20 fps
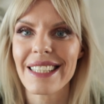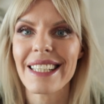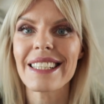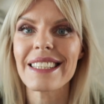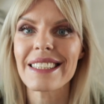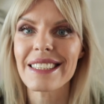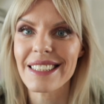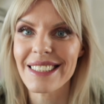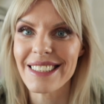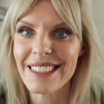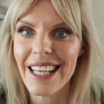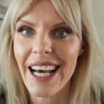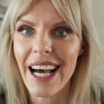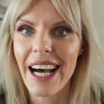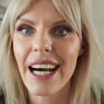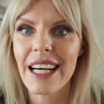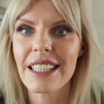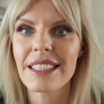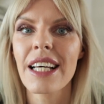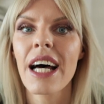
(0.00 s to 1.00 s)

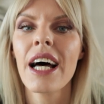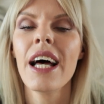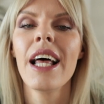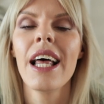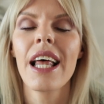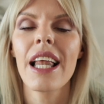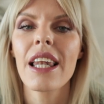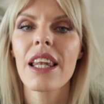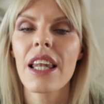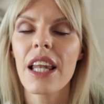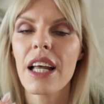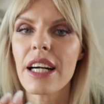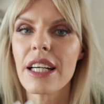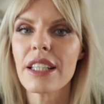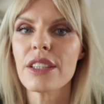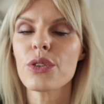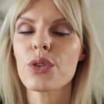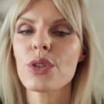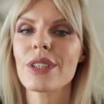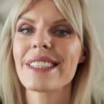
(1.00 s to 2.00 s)
Instead,
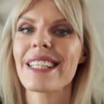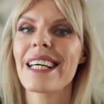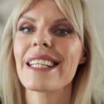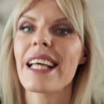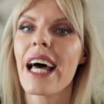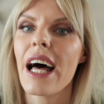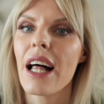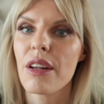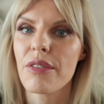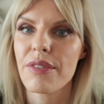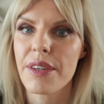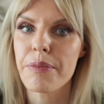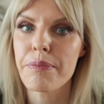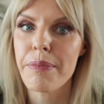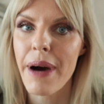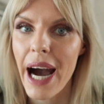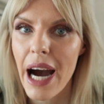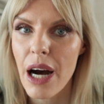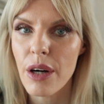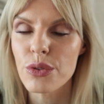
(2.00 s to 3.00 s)
learn to set healthy
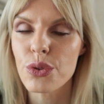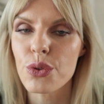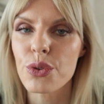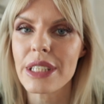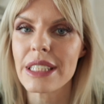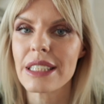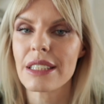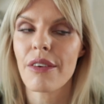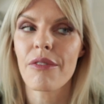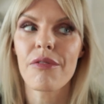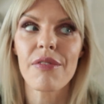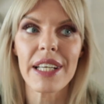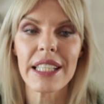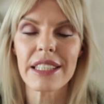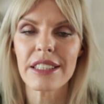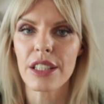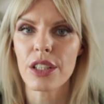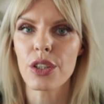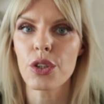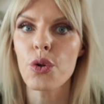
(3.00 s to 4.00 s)
boundaries
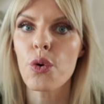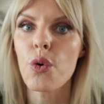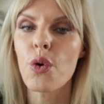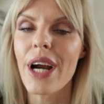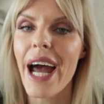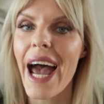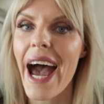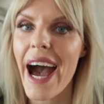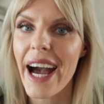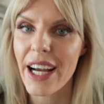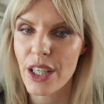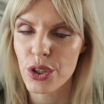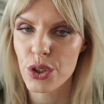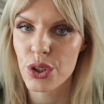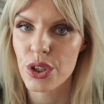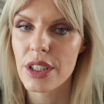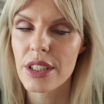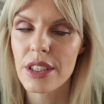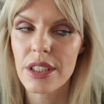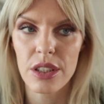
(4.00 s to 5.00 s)
with your
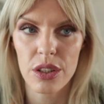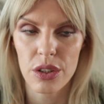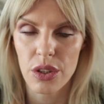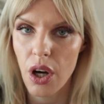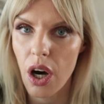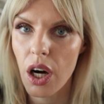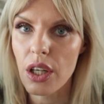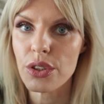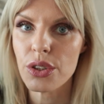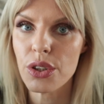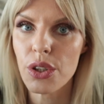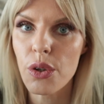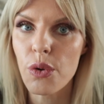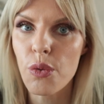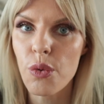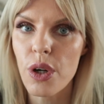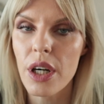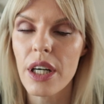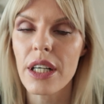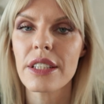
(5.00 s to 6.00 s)
actions, not your
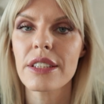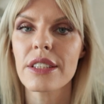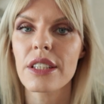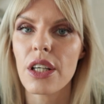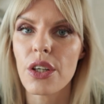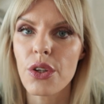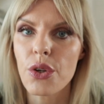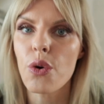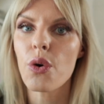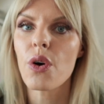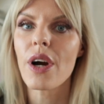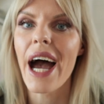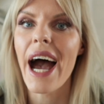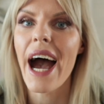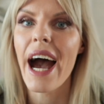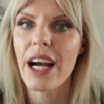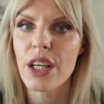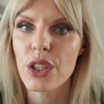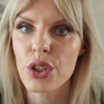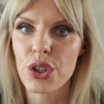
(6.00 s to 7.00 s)
words, your
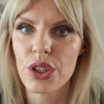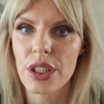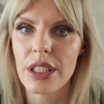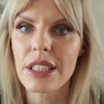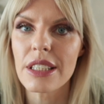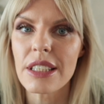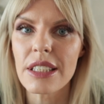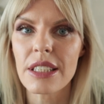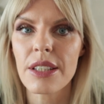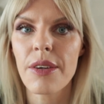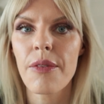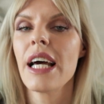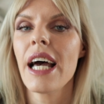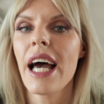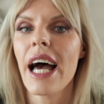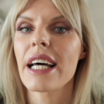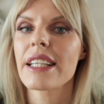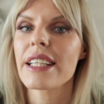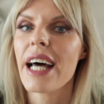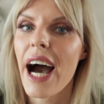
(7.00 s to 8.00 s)
actions.
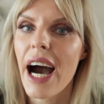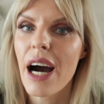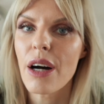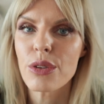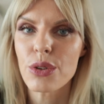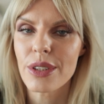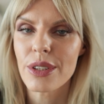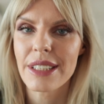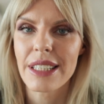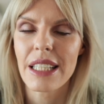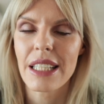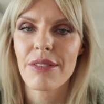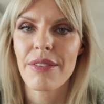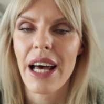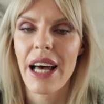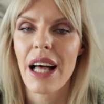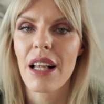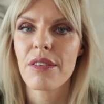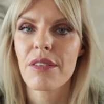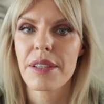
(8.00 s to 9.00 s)
And how to set the
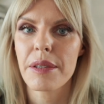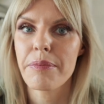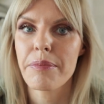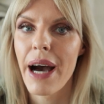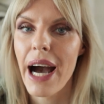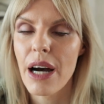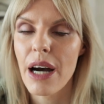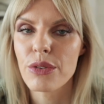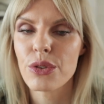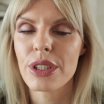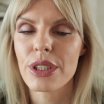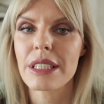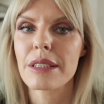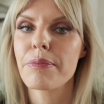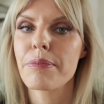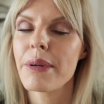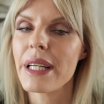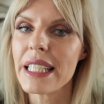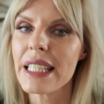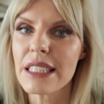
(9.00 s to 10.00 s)
healthy boundaries,
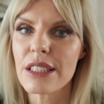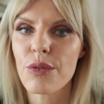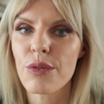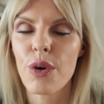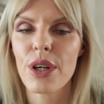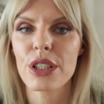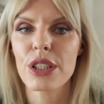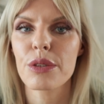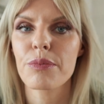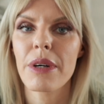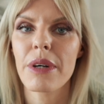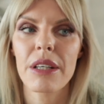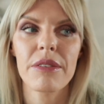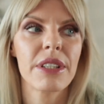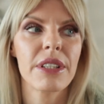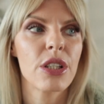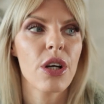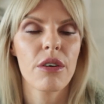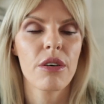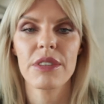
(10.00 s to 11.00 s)
please watch my
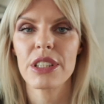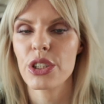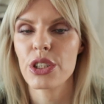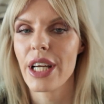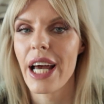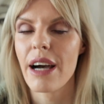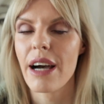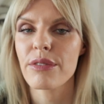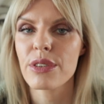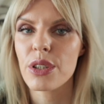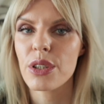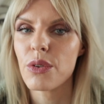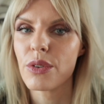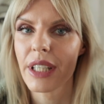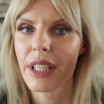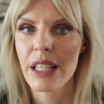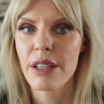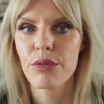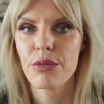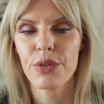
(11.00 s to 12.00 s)
video, which I have
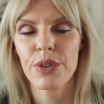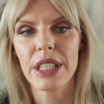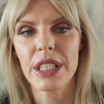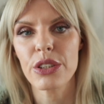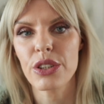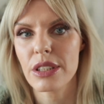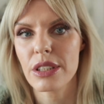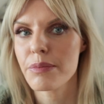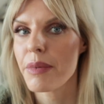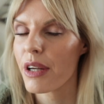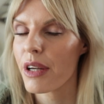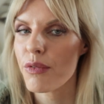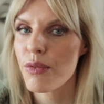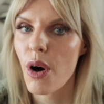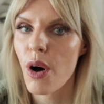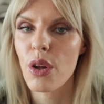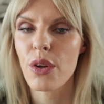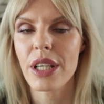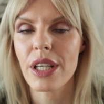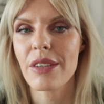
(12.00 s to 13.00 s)
totally free just by
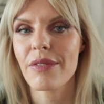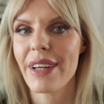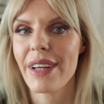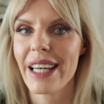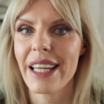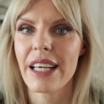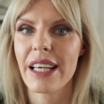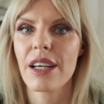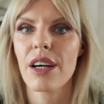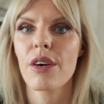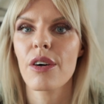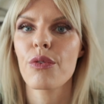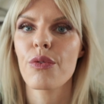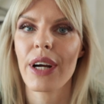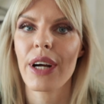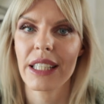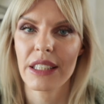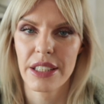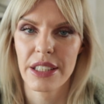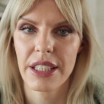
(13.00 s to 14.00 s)
following the link
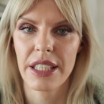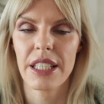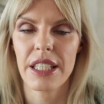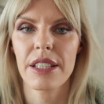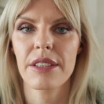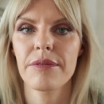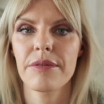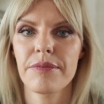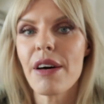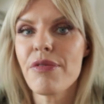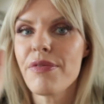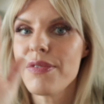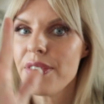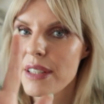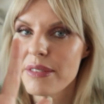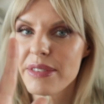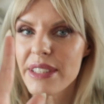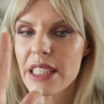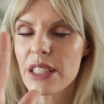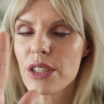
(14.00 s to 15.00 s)
right here. The
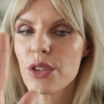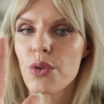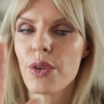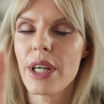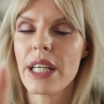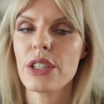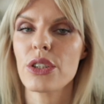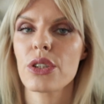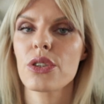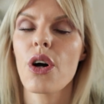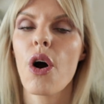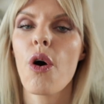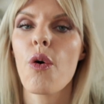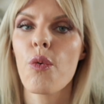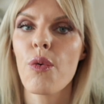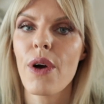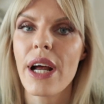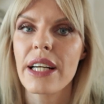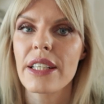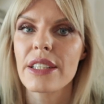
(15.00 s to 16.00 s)
fifth situation of
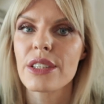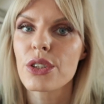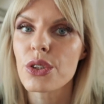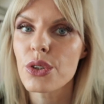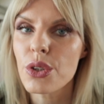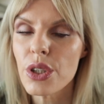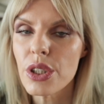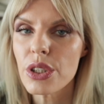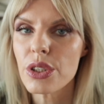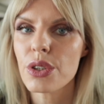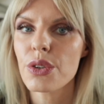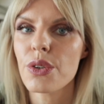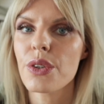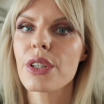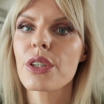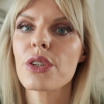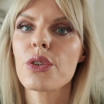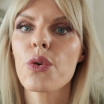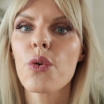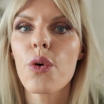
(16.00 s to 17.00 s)
where it's good to
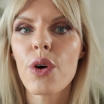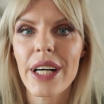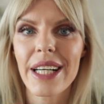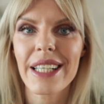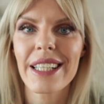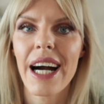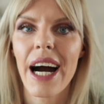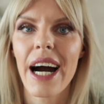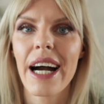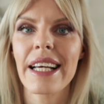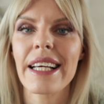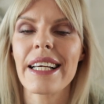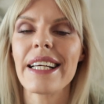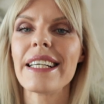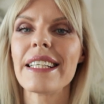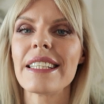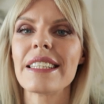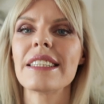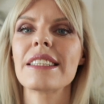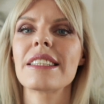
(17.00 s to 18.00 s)
ignore a guy
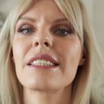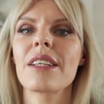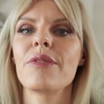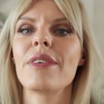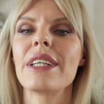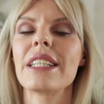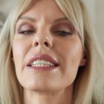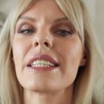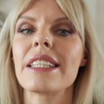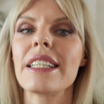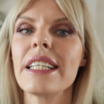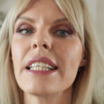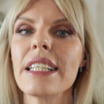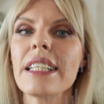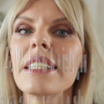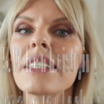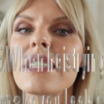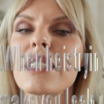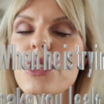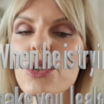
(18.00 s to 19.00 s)
is when he
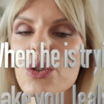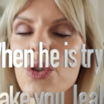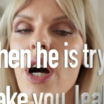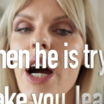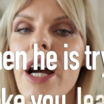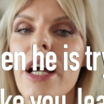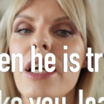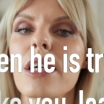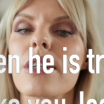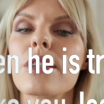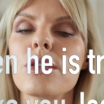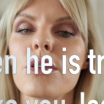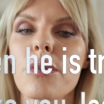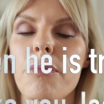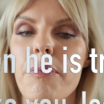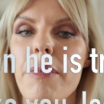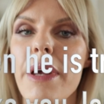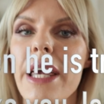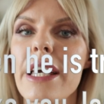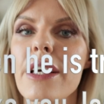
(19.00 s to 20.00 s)
is trying to
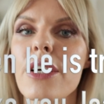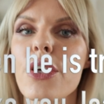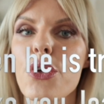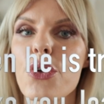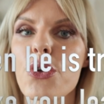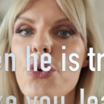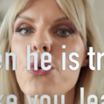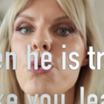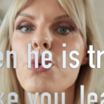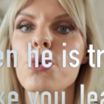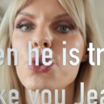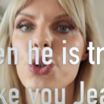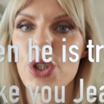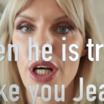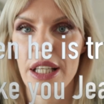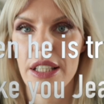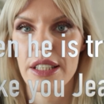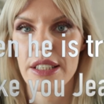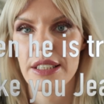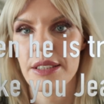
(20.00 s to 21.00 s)
make you
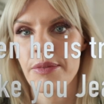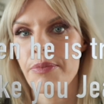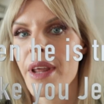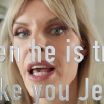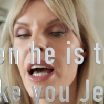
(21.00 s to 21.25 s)
jealous.